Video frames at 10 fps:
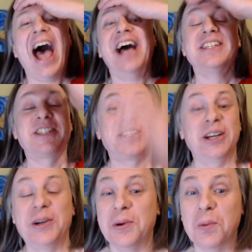
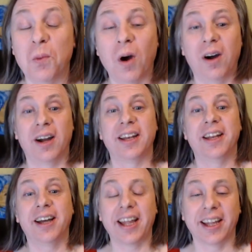so, what a
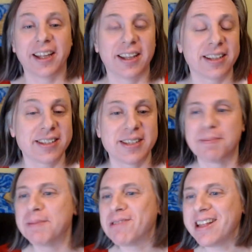night. This has
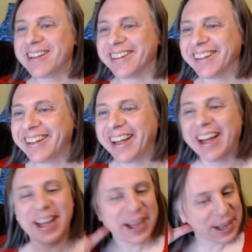been brilliant.
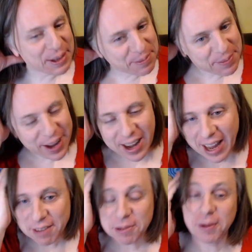Um, hi,
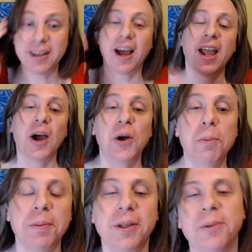everyone. I
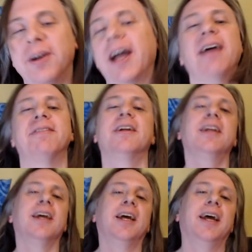hope you are having
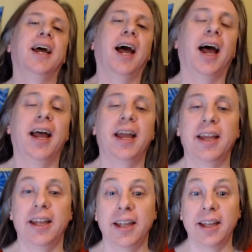
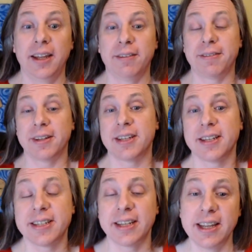a
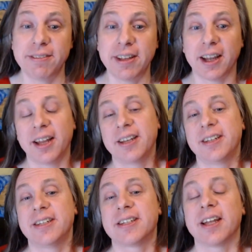fantastic evening,
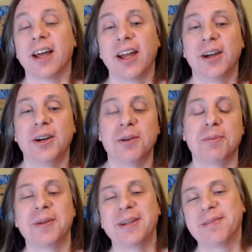and I hope
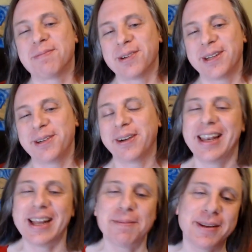we have brought you a
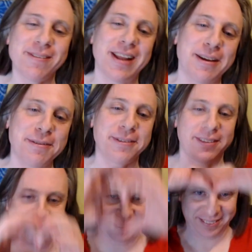little bit of love
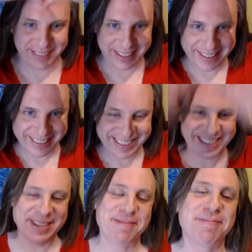in
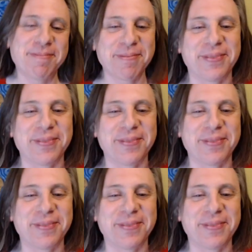um,